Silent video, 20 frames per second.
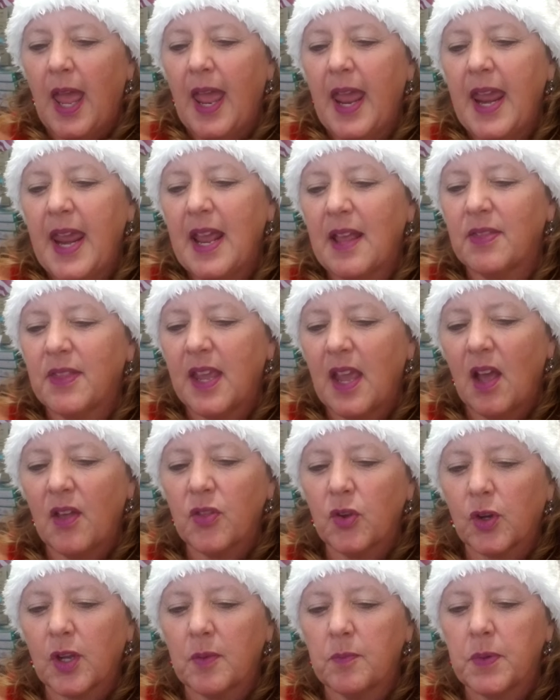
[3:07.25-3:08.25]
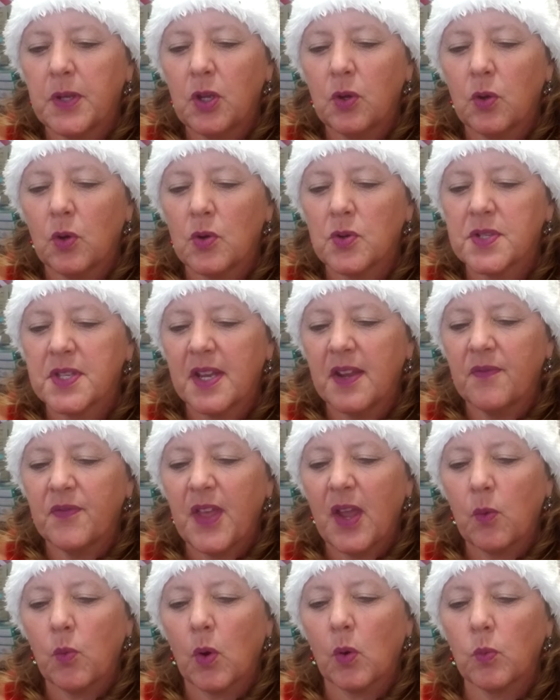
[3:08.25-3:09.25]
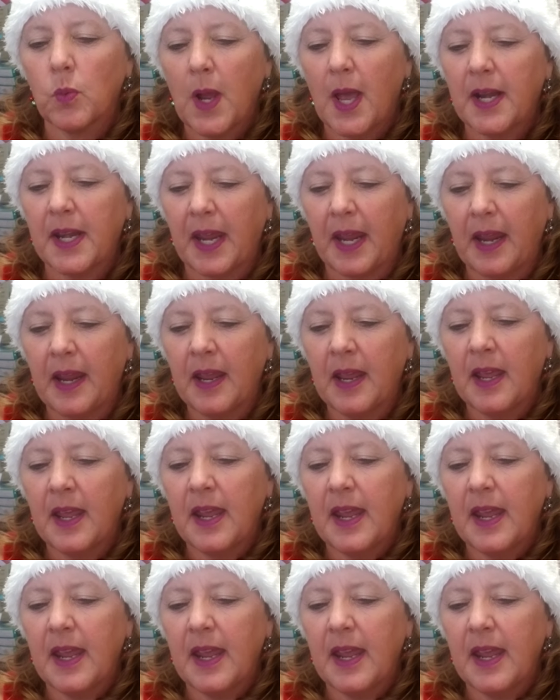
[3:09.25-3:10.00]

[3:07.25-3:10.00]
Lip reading: and the other computers if they were ready.